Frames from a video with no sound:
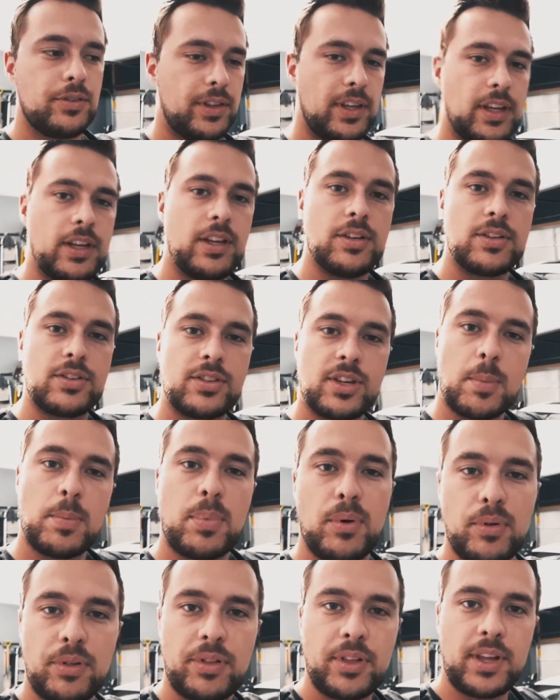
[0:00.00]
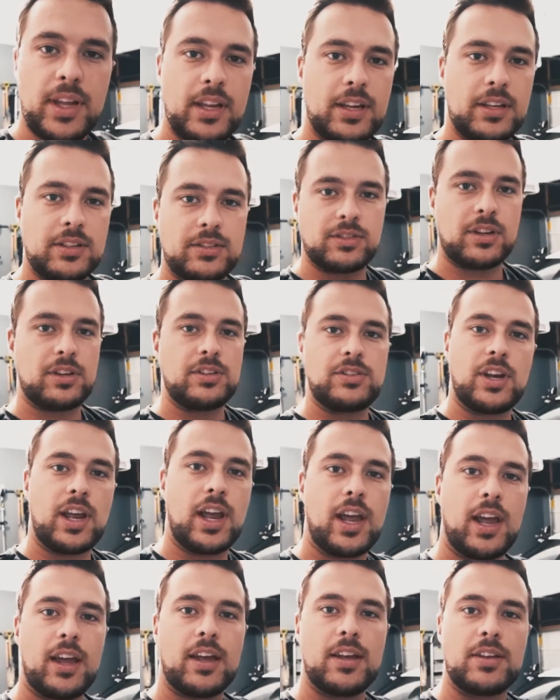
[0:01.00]
than simple things such
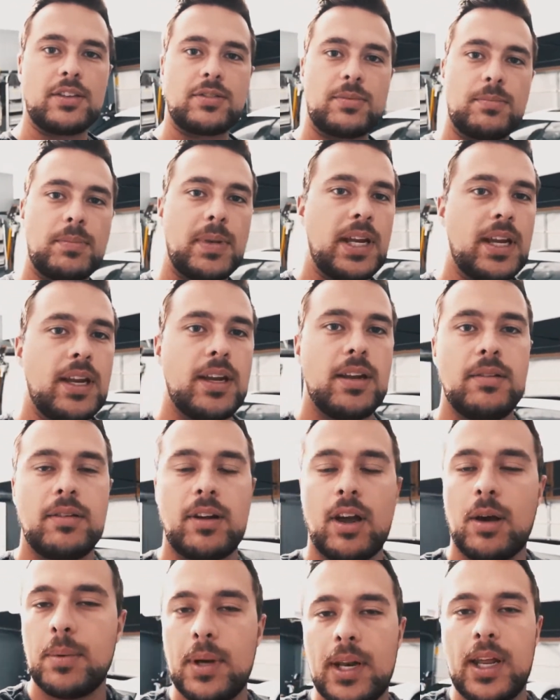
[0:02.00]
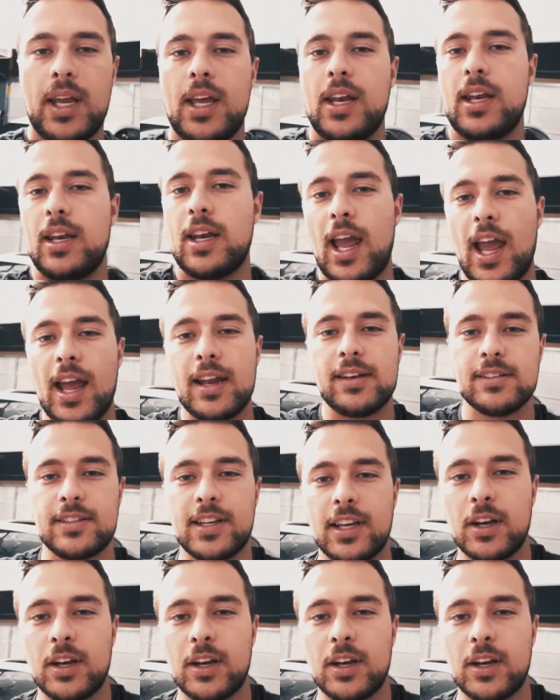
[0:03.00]
as me coming in and adding 10